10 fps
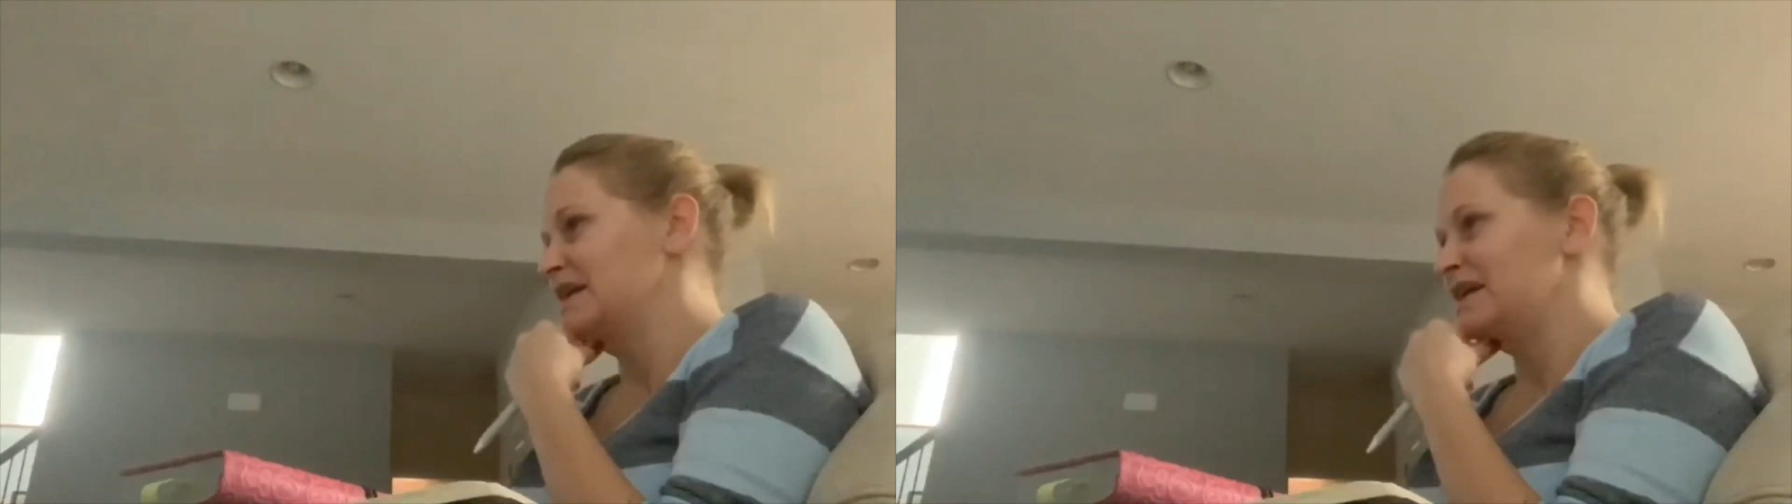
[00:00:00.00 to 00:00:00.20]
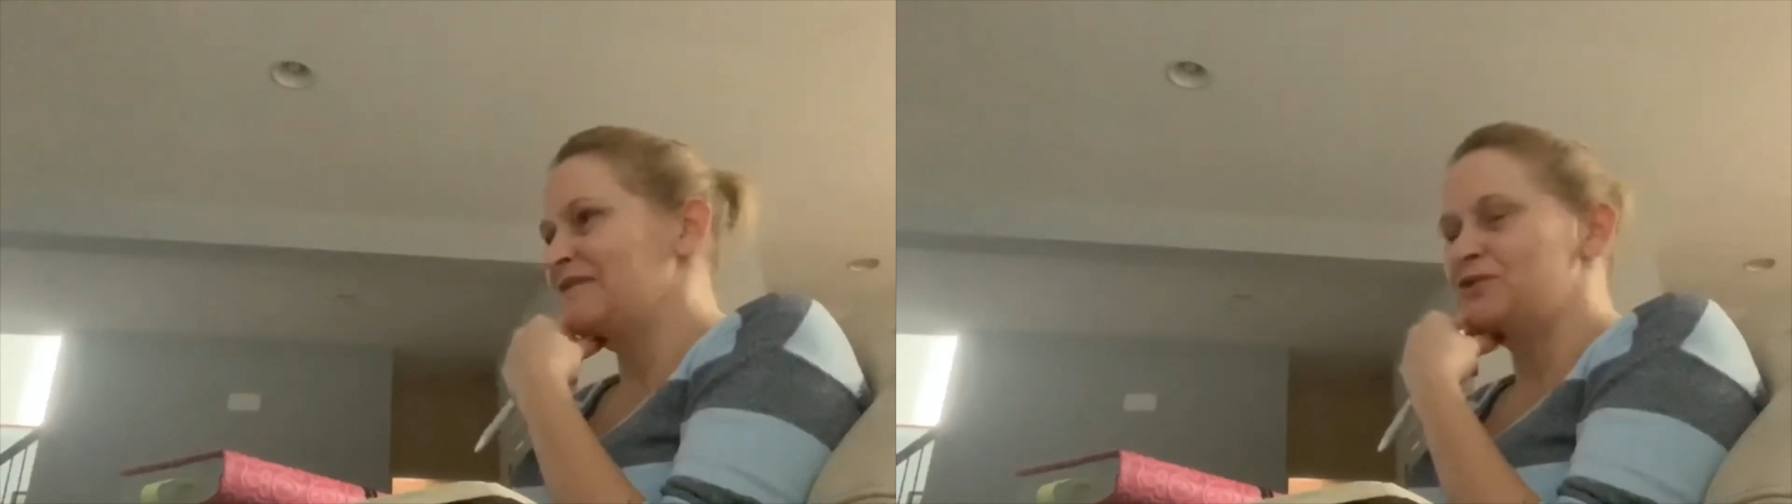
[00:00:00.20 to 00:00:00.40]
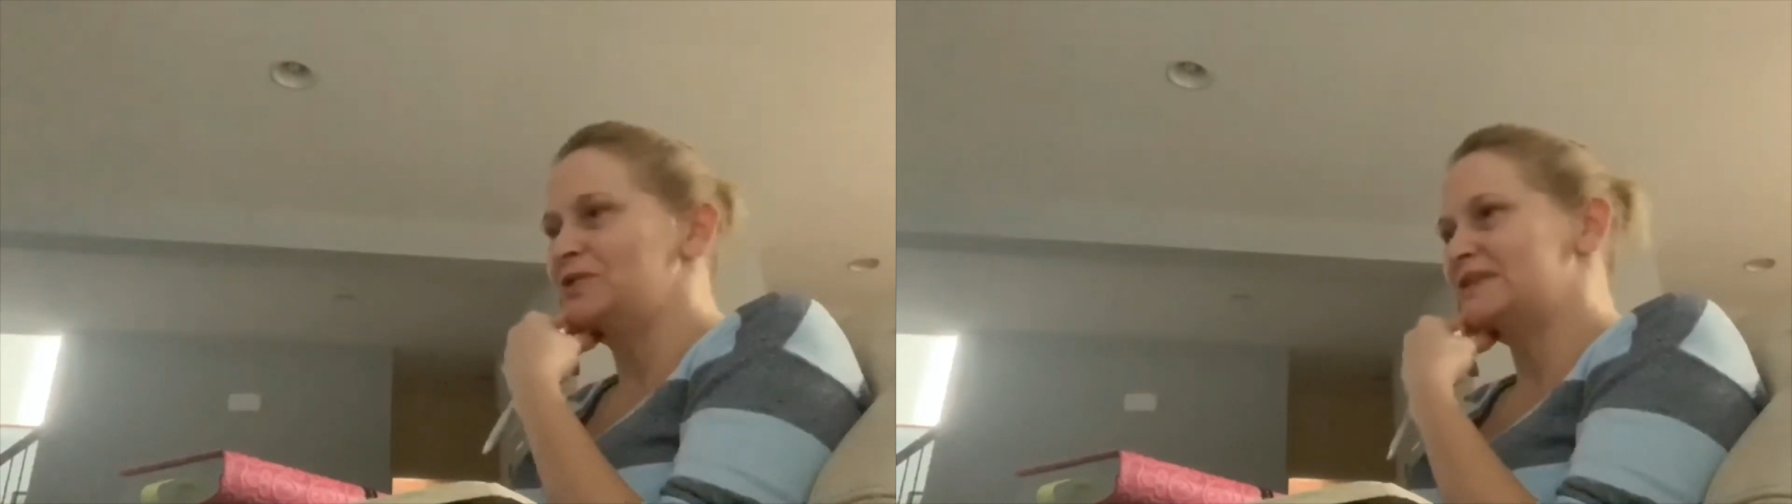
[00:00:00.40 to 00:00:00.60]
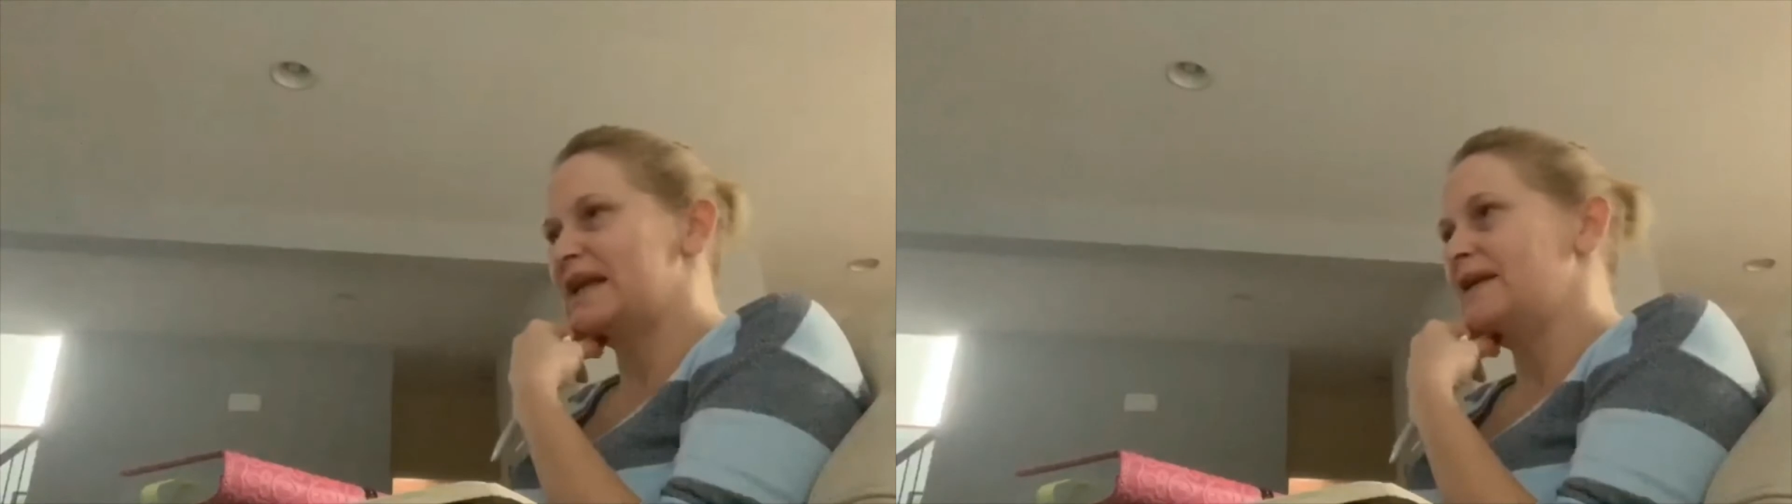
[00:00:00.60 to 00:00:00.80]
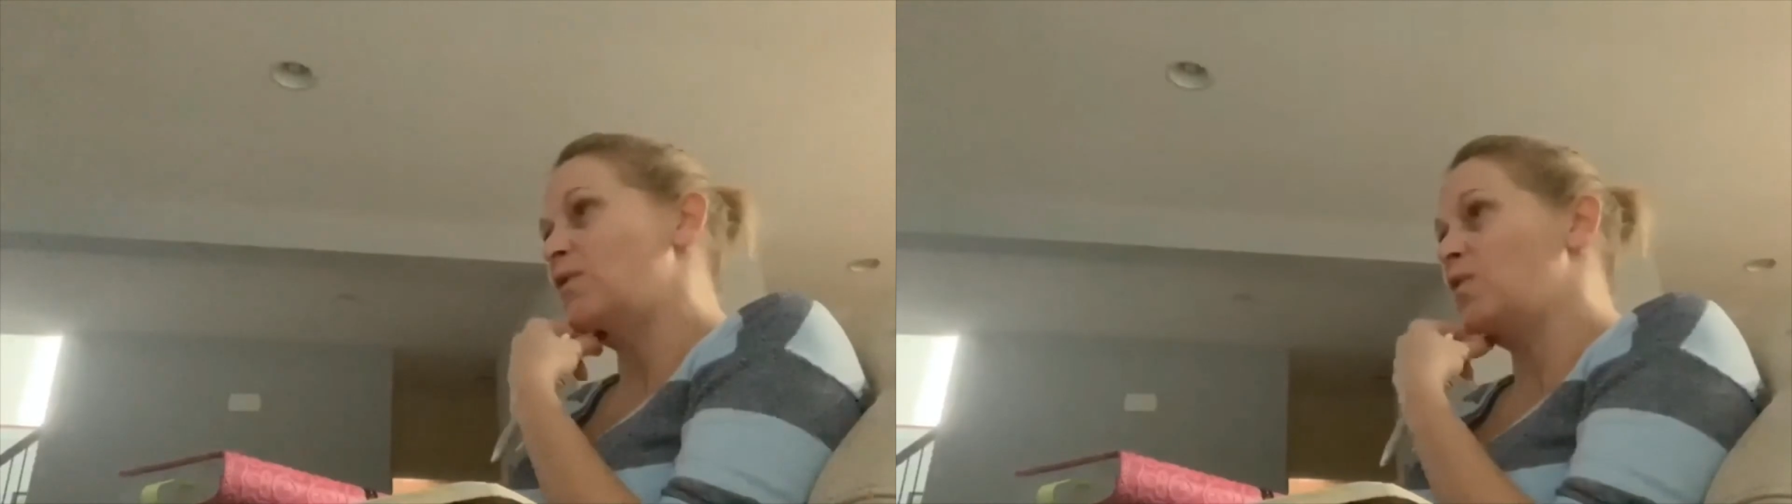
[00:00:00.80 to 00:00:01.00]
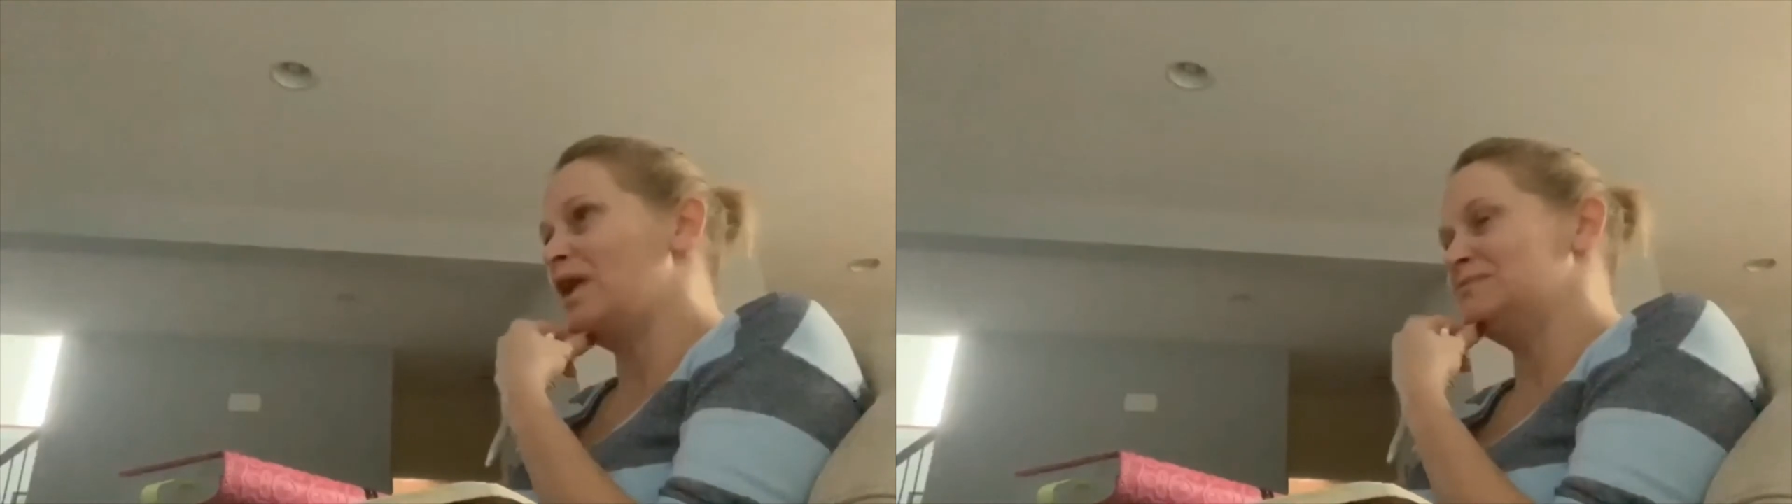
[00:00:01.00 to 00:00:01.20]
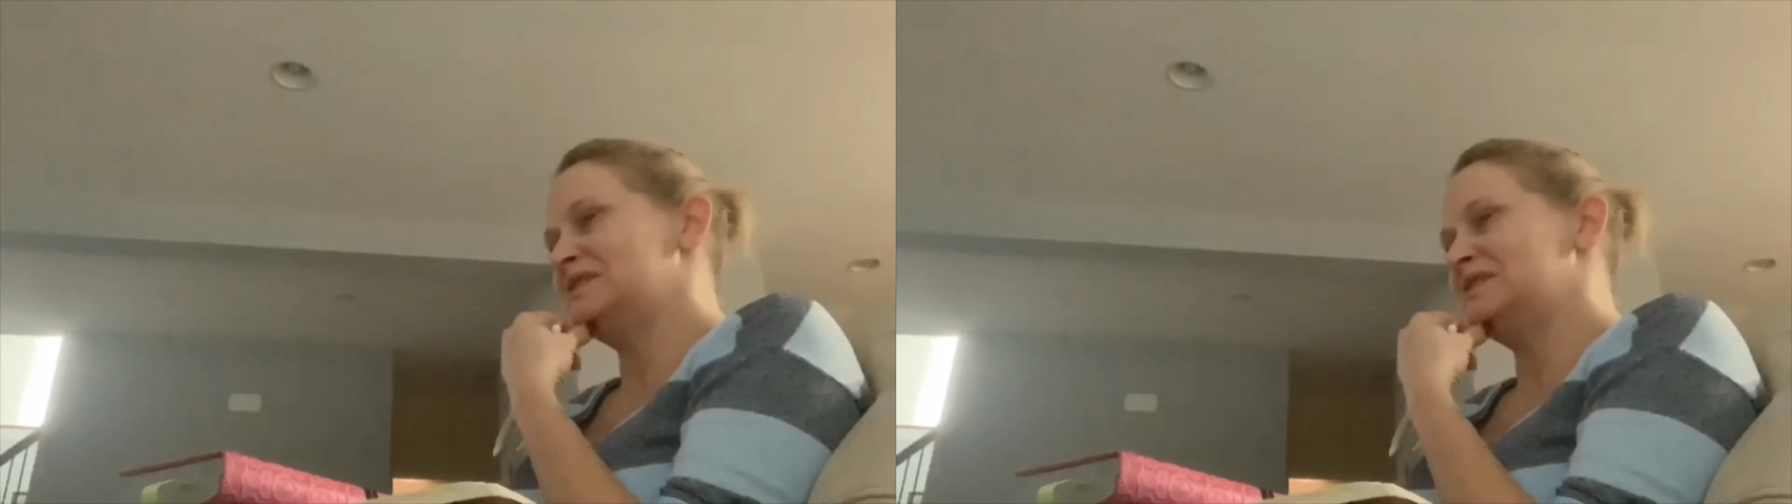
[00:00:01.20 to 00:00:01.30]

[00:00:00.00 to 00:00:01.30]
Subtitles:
If you say, oh, I'm